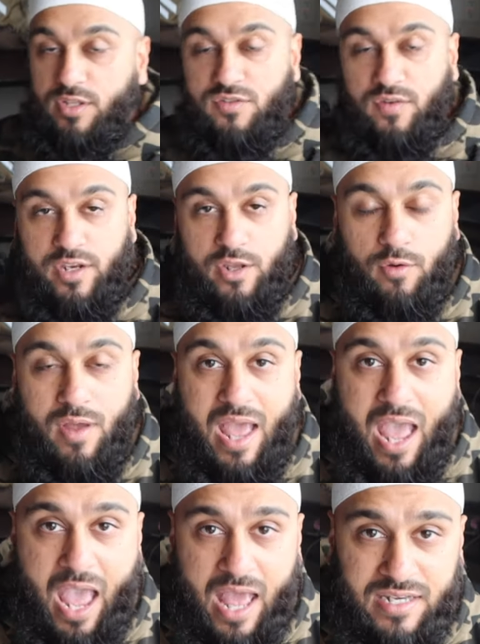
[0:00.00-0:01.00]
this video.
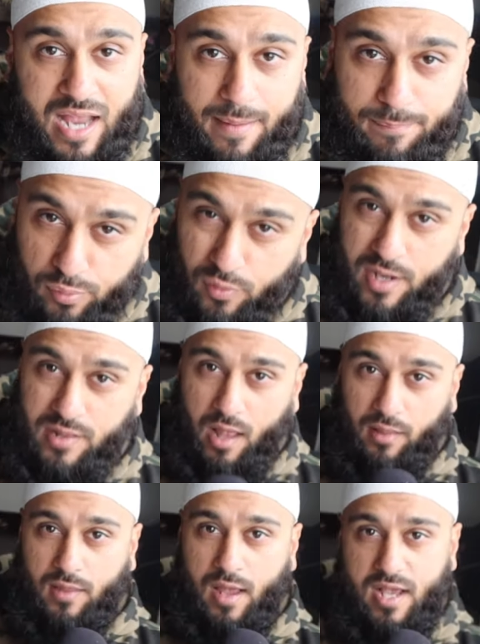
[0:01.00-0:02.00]
And I pray that
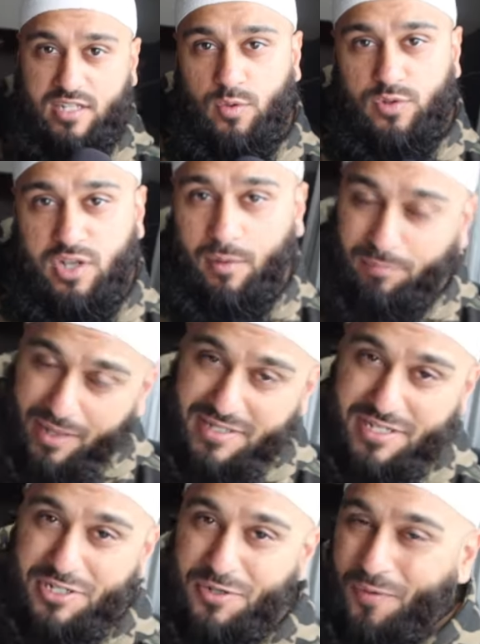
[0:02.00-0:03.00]
Allah Azawajal
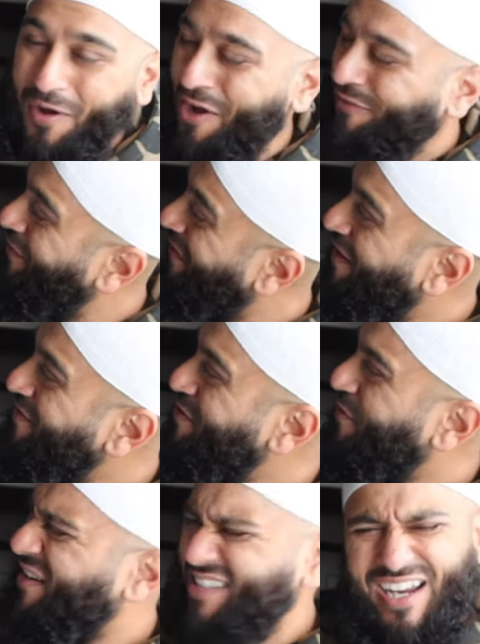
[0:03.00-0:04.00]
blesses you all, forgives
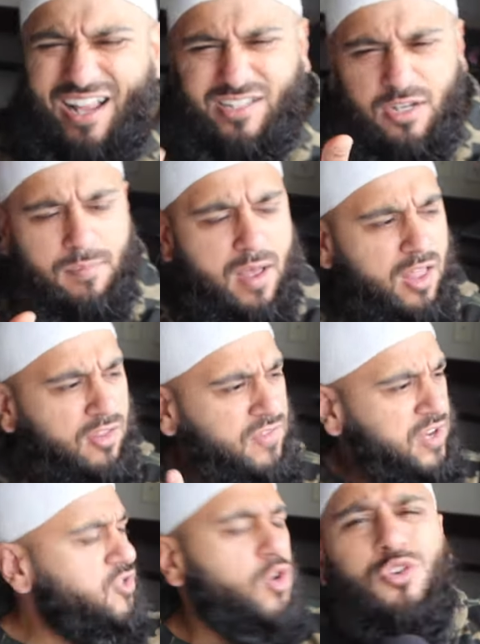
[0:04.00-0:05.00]
you all. Check out some of my other
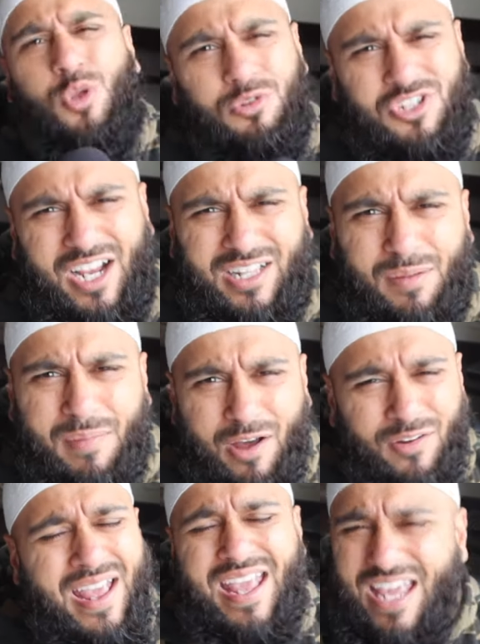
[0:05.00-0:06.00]
videos or don't check them
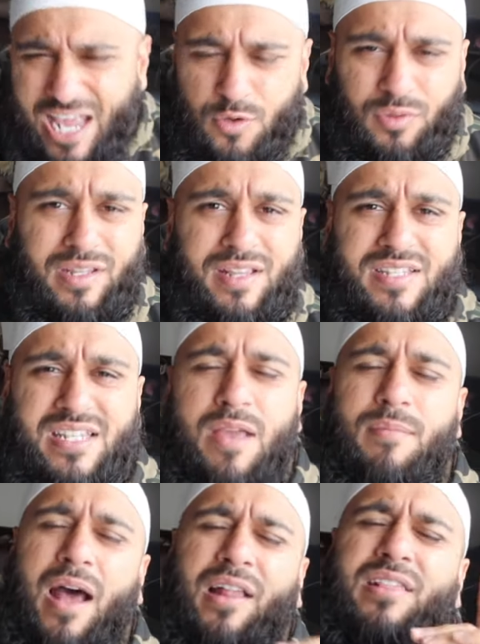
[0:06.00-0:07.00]
out. Equally the
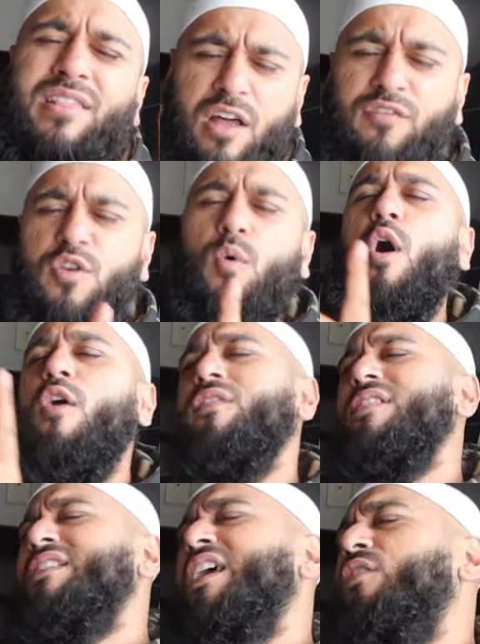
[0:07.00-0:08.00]
same. I love you all for
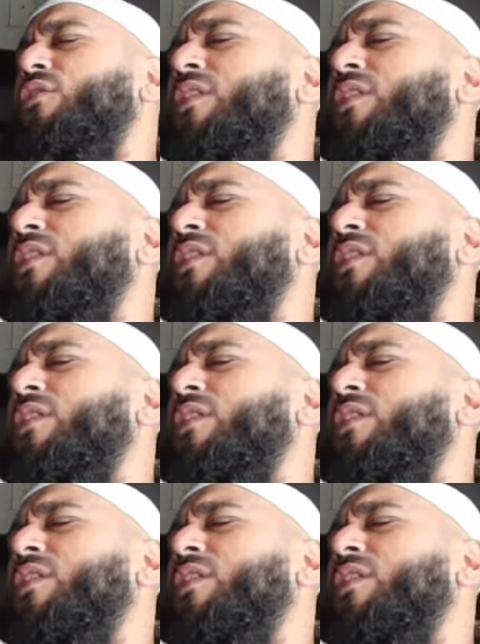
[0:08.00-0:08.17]
the sake of